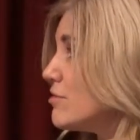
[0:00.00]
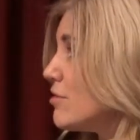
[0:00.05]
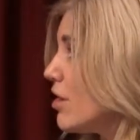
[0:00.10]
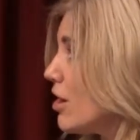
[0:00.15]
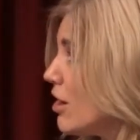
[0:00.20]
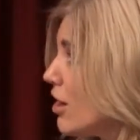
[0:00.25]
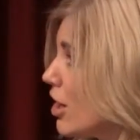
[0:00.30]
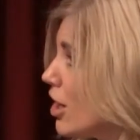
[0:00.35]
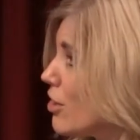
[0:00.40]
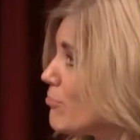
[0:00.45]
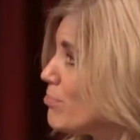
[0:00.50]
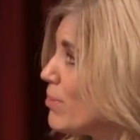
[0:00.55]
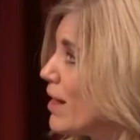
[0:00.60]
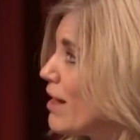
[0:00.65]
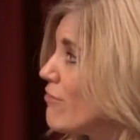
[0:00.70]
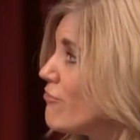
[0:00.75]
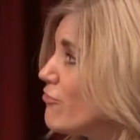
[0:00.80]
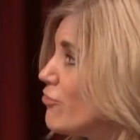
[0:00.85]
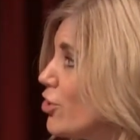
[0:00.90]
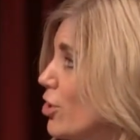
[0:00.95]
Our
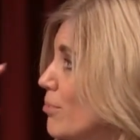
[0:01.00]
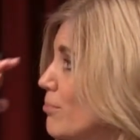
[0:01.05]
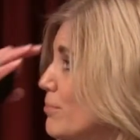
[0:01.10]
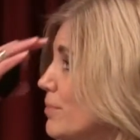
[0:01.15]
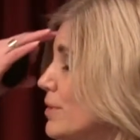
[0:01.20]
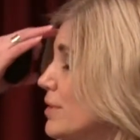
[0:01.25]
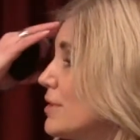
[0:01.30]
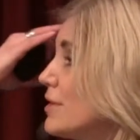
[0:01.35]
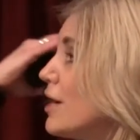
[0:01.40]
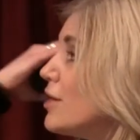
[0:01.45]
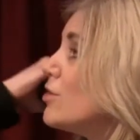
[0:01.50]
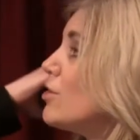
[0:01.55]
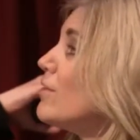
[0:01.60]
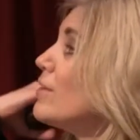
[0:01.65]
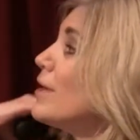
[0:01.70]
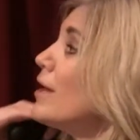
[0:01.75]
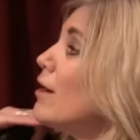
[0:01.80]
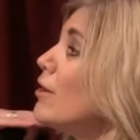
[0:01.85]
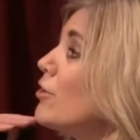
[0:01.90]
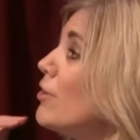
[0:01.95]
platform, not
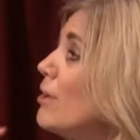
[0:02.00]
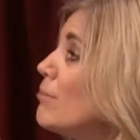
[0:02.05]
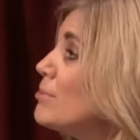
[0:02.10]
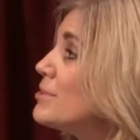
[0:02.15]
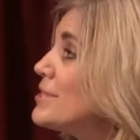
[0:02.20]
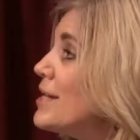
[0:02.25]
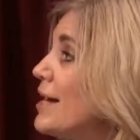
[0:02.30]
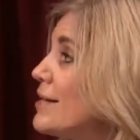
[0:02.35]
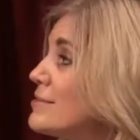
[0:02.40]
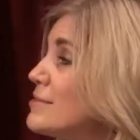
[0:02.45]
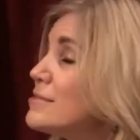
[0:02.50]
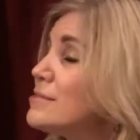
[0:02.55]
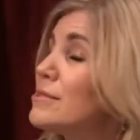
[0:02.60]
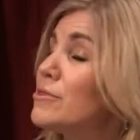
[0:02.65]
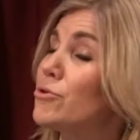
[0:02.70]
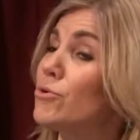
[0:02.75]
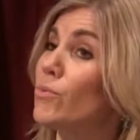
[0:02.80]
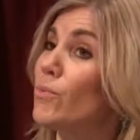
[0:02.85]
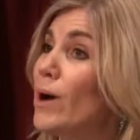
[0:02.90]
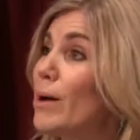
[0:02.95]
only are you able to access it
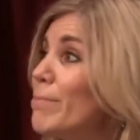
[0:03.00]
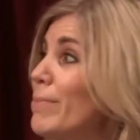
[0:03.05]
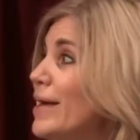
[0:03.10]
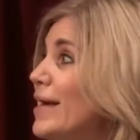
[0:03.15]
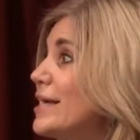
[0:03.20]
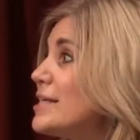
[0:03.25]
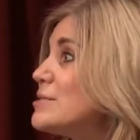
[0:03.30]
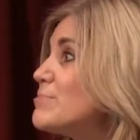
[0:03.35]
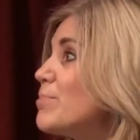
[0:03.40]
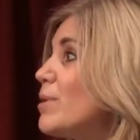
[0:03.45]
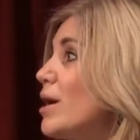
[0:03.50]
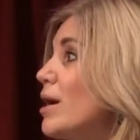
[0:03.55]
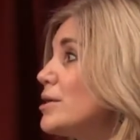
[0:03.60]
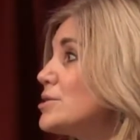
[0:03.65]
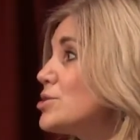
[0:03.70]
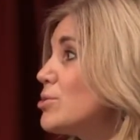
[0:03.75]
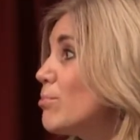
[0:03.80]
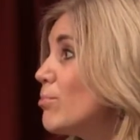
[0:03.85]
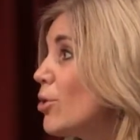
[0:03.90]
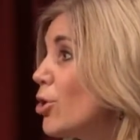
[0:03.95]
through web-based, but
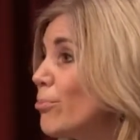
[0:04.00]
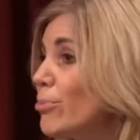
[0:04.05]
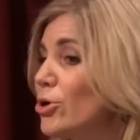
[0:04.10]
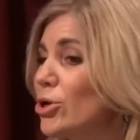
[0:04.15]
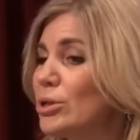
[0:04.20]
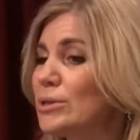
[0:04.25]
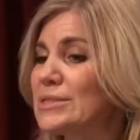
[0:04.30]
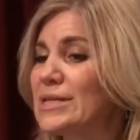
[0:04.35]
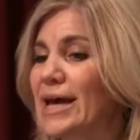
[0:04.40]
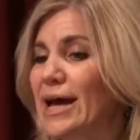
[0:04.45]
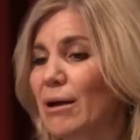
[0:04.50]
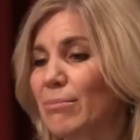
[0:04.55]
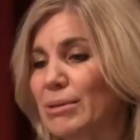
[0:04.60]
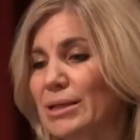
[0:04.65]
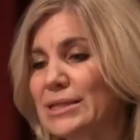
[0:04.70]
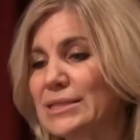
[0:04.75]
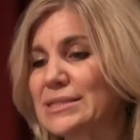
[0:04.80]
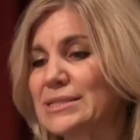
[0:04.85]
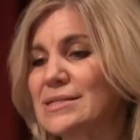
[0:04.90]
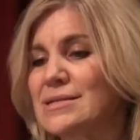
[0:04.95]
also mobile,
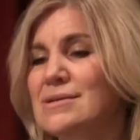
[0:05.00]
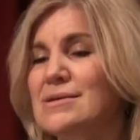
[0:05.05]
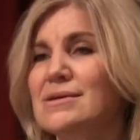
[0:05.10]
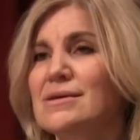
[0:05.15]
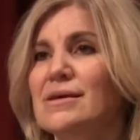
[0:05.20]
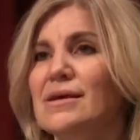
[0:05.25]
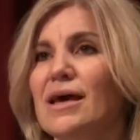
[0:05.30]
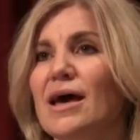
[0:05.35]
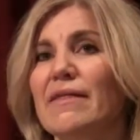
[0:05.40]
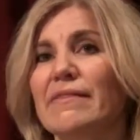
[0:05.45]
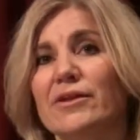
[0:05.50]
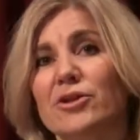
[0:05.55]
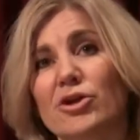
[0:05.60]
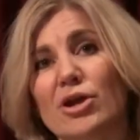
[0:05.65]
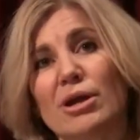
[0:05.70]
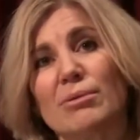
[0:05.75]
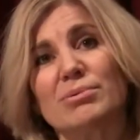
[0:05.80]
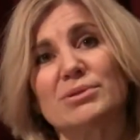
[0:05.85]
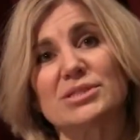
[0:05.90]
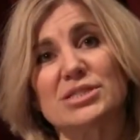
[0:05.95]
tablet, and then you're
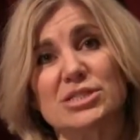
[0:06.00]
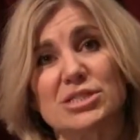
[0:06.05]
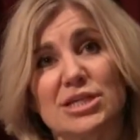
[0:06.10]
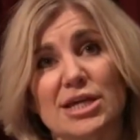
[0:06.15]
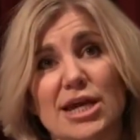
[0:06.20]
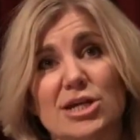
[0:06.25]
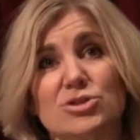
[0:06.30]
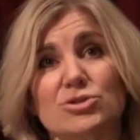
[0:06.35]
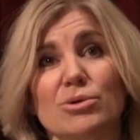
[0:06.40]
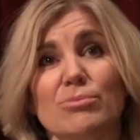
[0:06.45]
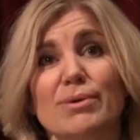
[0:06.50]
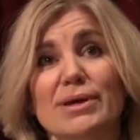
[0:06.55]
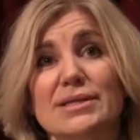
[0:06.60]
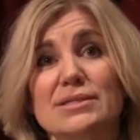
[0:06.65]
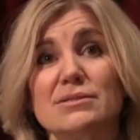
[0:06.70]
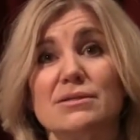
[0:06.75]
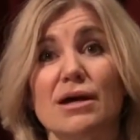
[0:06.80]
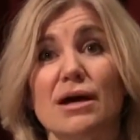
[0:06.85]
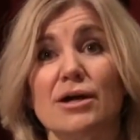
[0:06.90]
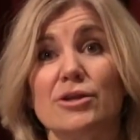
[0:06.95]
able to schedule based
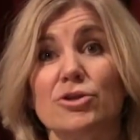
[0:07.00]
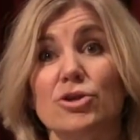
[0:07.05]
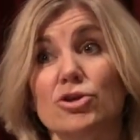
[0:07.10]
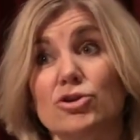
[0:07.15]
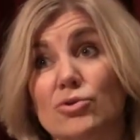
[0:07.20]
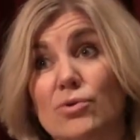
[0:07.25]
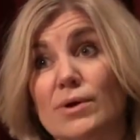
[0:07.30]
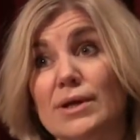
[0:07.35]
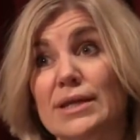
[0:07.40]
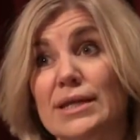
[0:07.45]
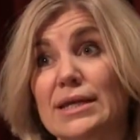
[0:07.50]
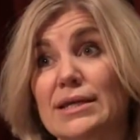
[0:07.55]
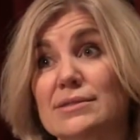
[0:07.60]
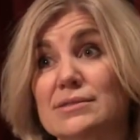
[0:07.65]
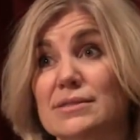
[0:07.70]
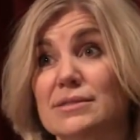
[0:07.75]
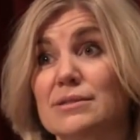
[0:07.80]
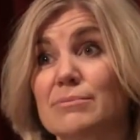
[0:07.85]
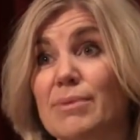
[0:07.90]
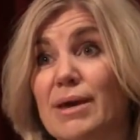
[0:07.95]
on your needs
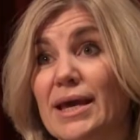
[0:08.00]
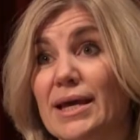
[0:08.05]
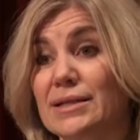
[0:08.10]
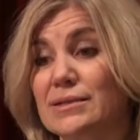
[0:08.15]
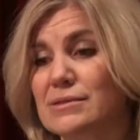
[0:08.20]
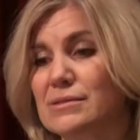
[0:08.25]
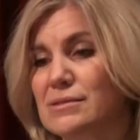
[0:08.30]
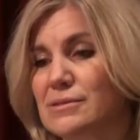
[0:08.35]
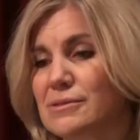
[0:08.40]
and demands.